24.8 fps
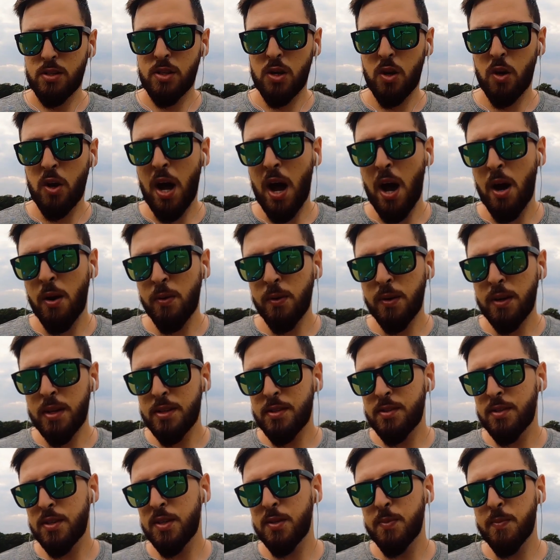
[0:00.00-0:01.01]
So how
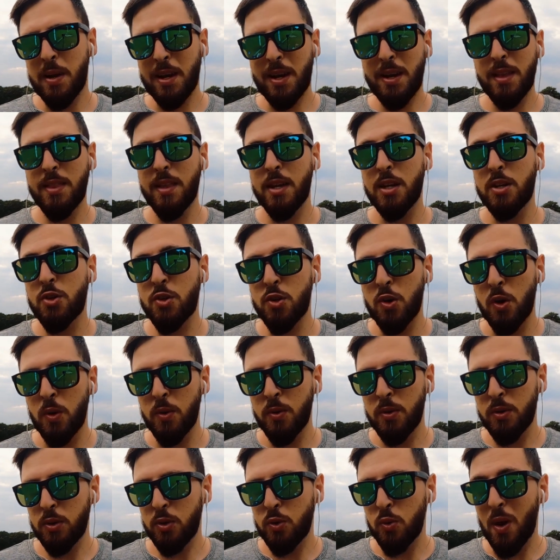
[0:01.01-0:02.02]
is this making the
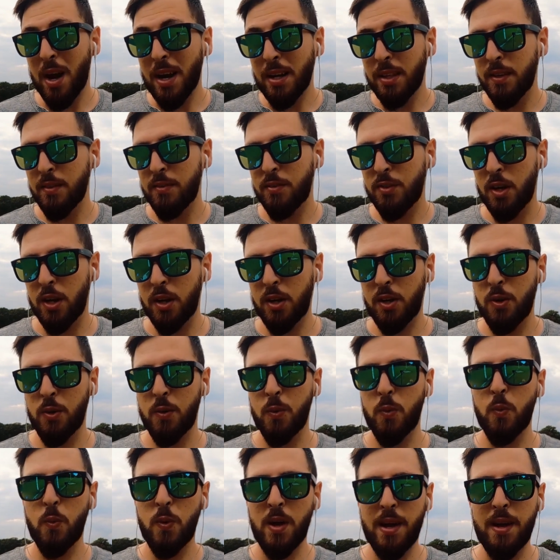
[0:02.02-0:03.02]
drone to active track
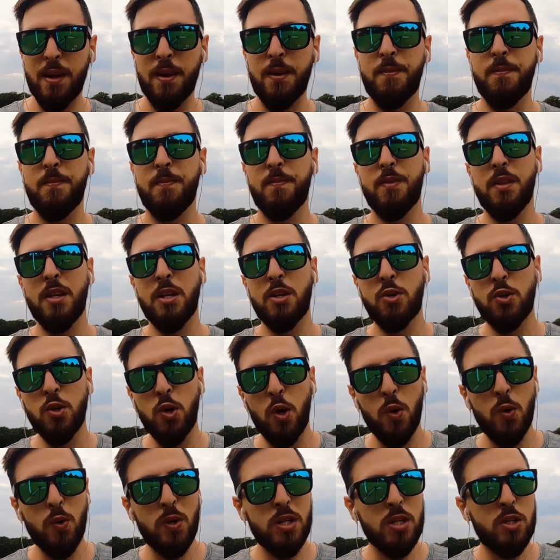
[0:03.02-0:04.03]
you? Well, the
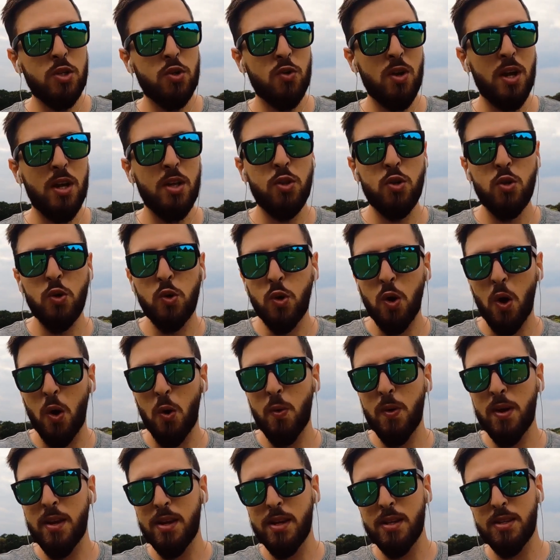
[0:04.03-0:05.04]
drone is trying to
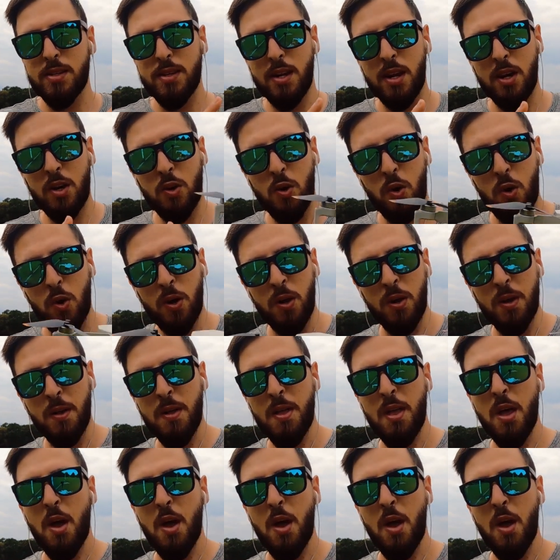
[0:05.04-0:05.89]
go in a circle